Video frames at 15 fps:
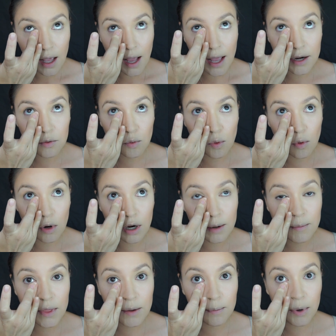and
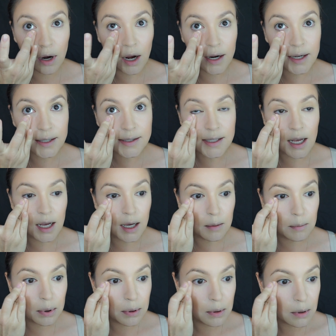warm the product up.